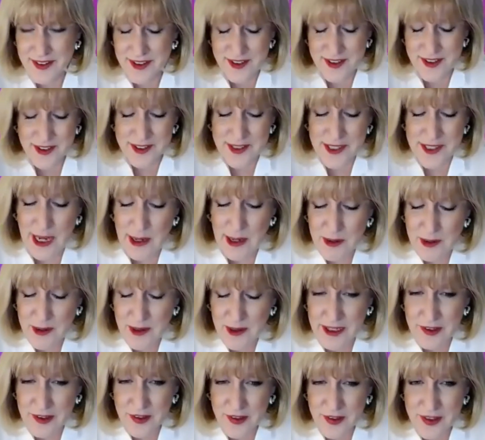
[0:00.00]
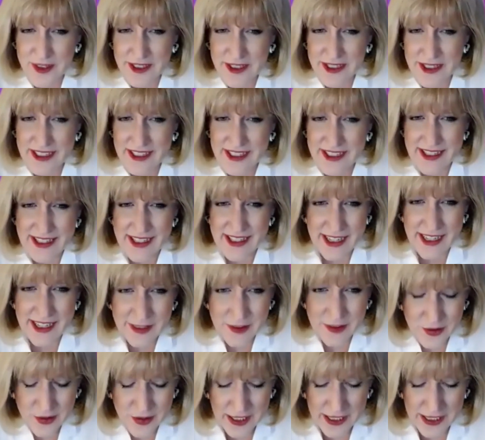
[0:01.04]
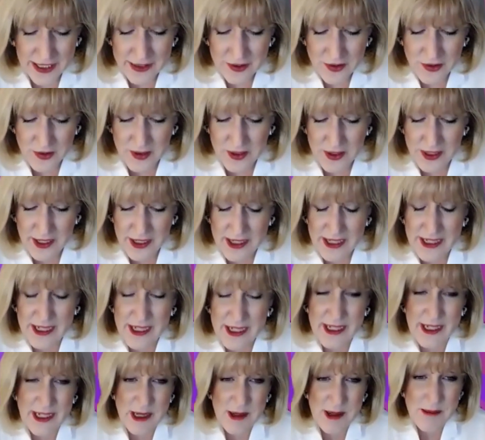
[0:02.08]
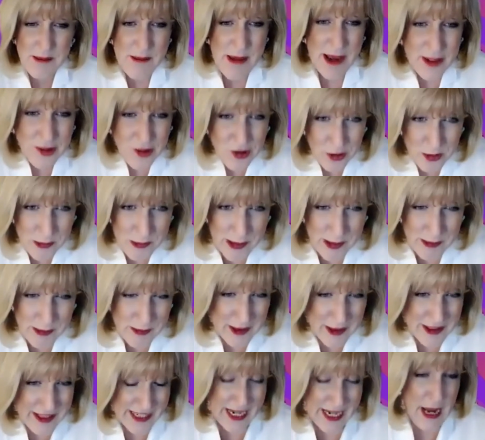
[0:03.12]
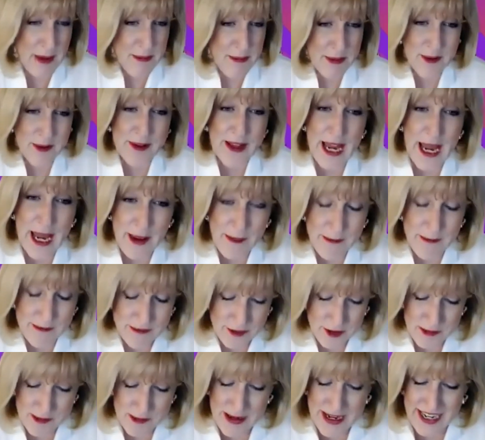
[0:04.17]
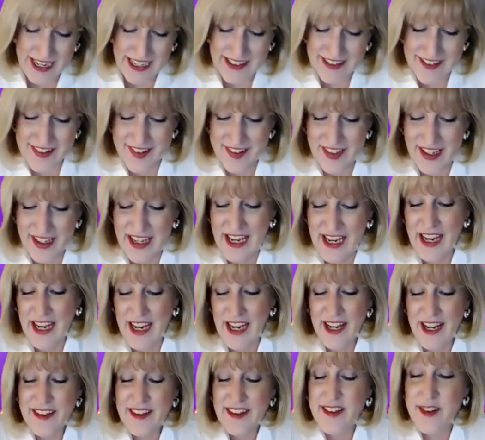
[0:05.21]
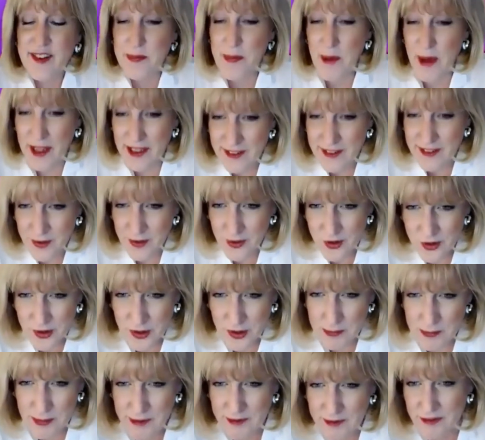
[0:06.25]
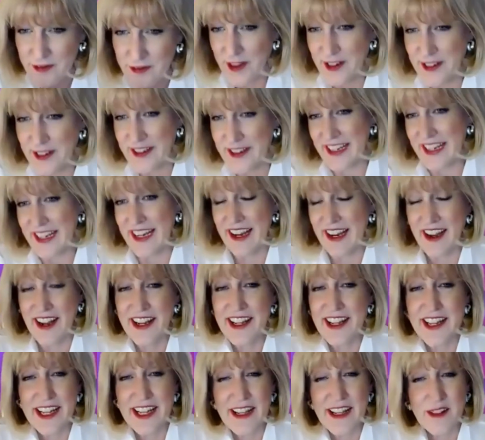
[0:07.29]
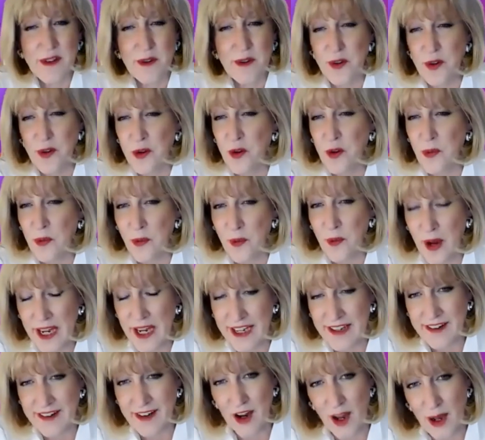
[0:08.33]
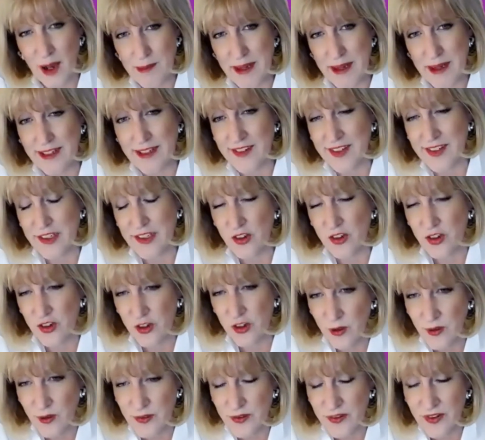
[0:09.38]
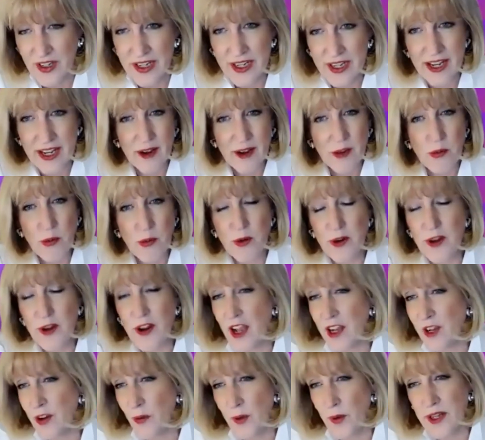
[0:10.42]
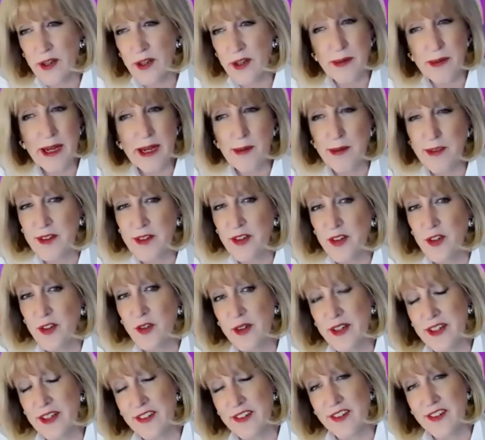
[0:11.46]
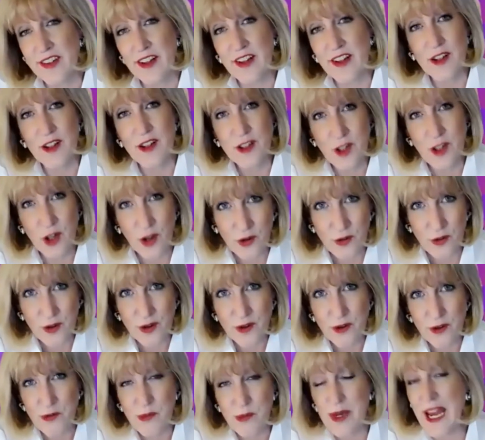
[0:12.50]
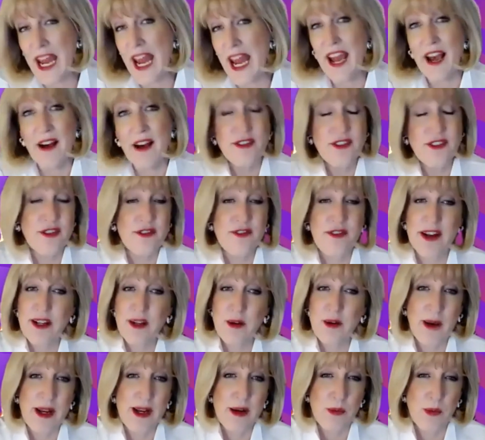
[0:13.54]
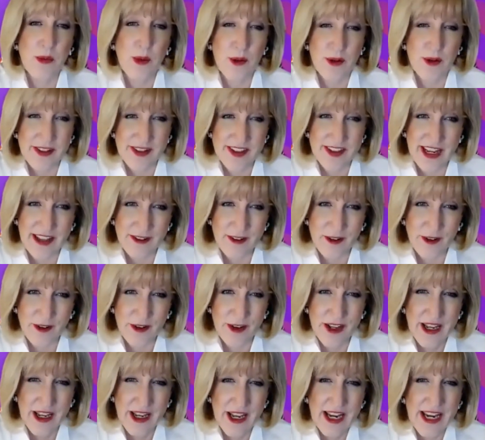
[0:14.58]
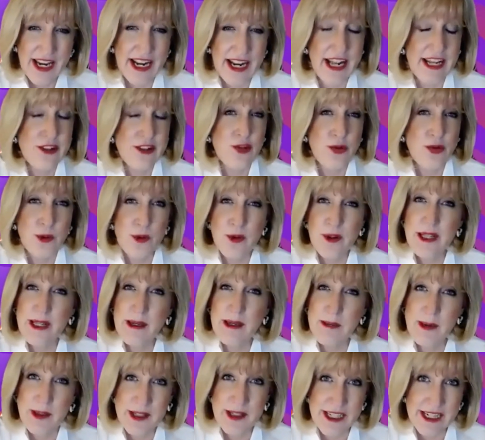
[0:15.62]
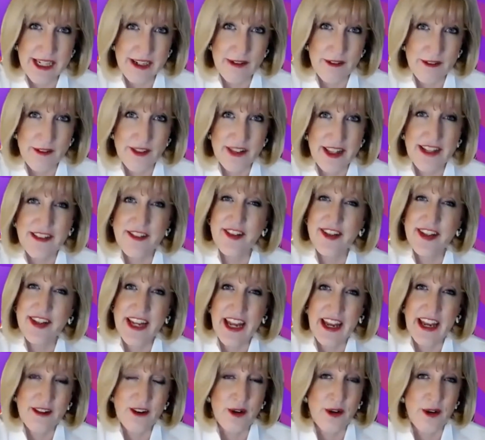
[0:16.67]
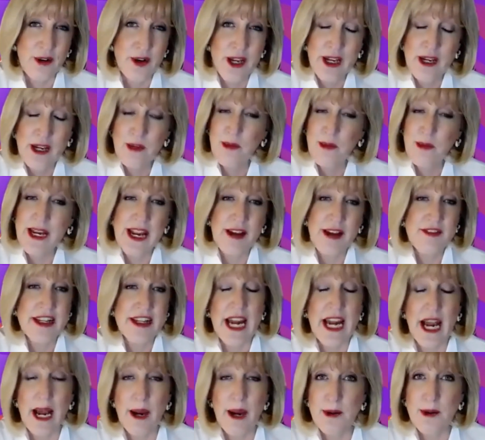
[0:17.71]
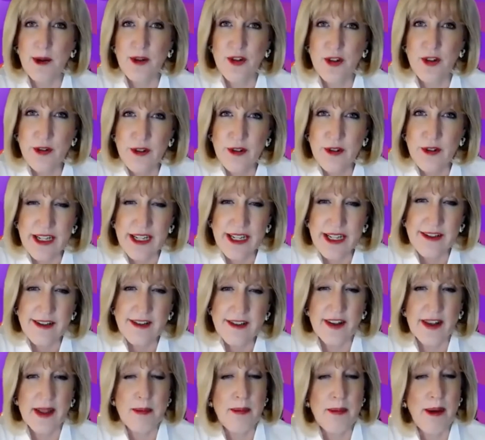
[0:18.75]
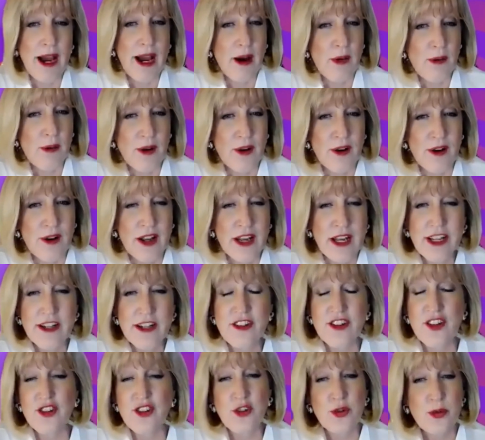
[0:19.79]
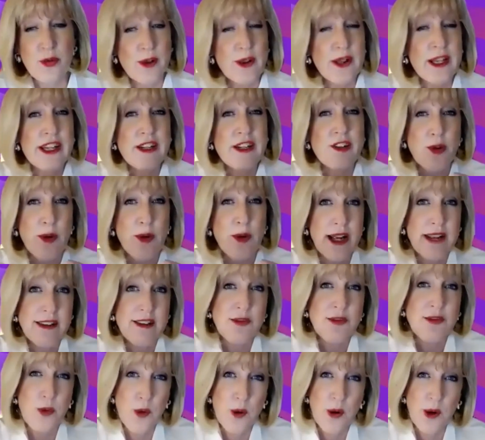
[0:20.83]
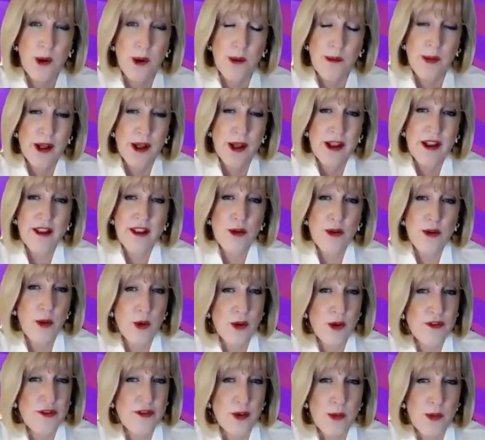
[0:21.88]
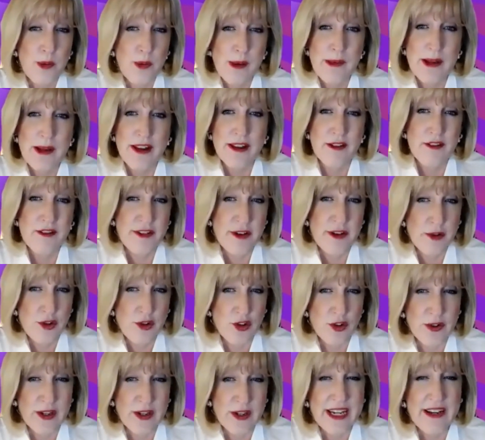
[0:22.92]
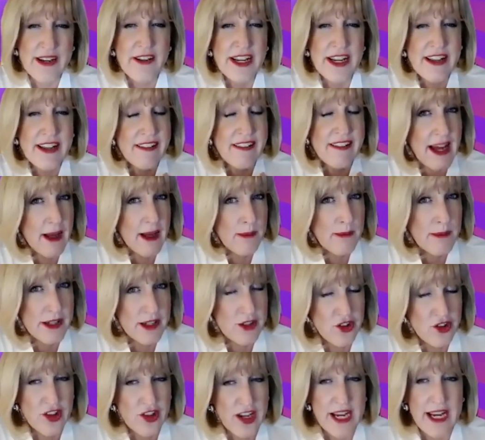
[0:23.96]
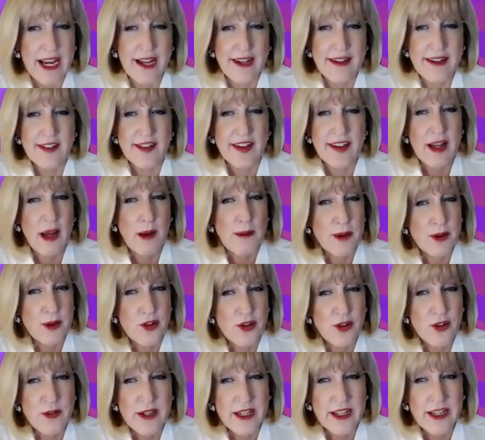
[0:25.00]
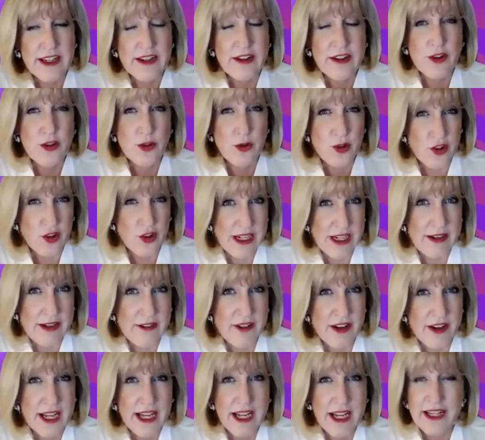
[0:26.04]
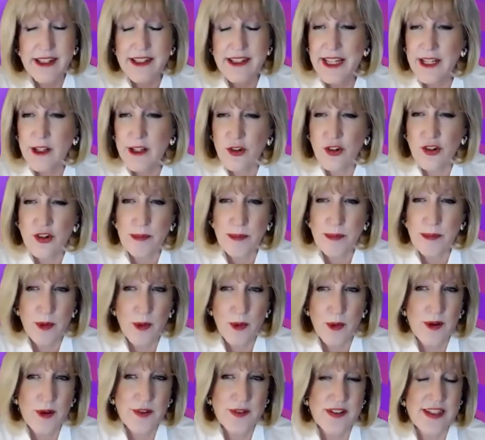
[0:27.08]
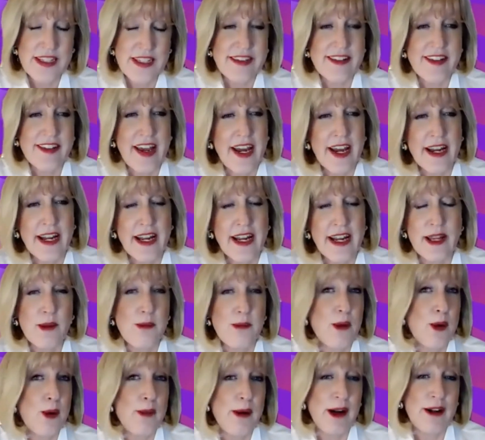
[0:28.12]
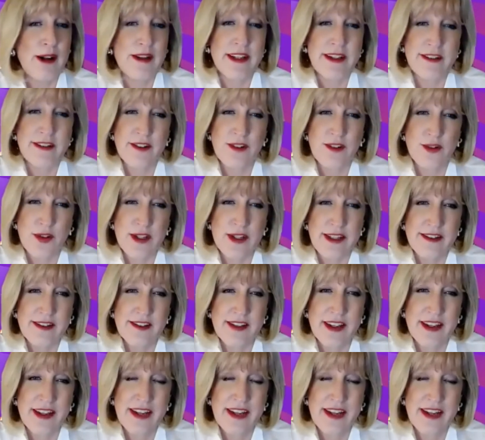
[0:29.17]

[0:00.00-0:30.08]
collaboration, education, measurement with a capital M for Mats, sponsorship and funding. I think those are great comments. It shows we're not going to be able to do this alone. We have to find a way to work together. And I truly believe that together we have the opportunities and the power to truly transform the world for women in the future, giving them the chance and opportunity to achieve leadership roles in tech and the mobile industries.